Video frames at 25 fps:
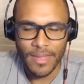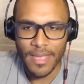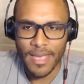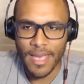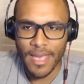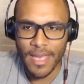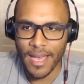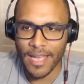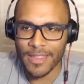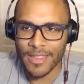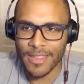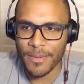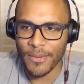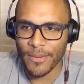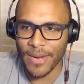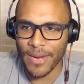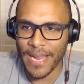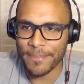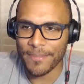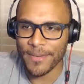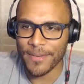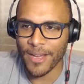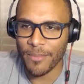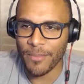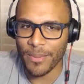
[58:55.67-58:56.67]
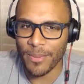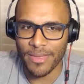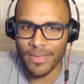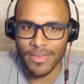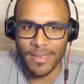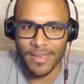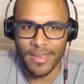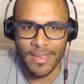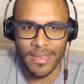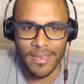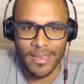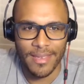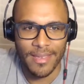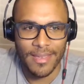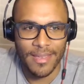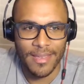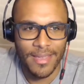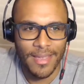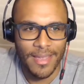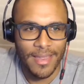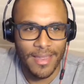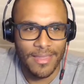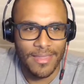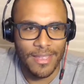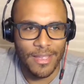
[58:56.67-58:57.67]
Uh, then we wrapped up with the
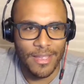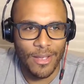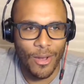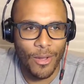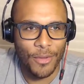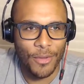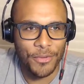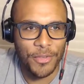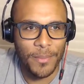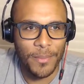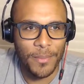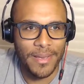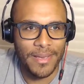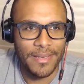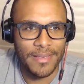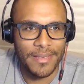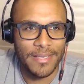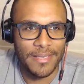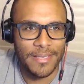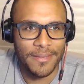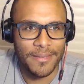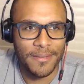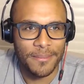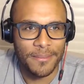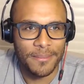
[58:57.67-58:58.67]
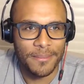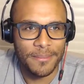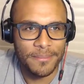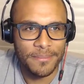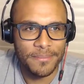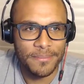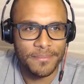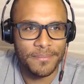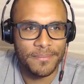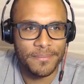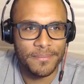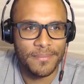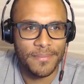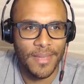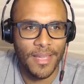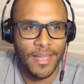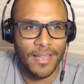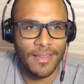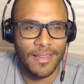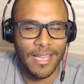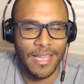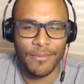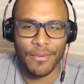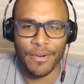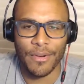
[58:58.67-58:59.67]
the ultimate uh,
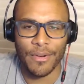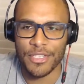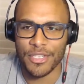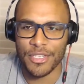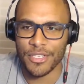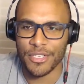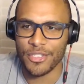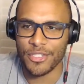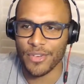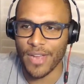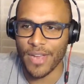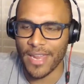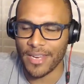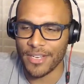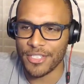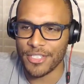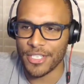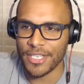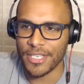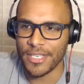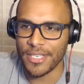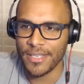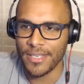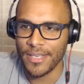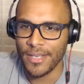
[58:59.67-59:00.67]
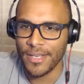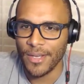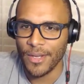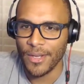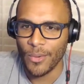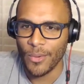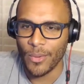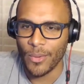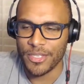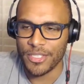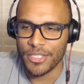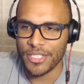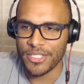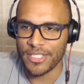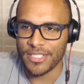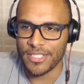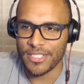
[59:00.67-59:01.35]
leverage strategy, which is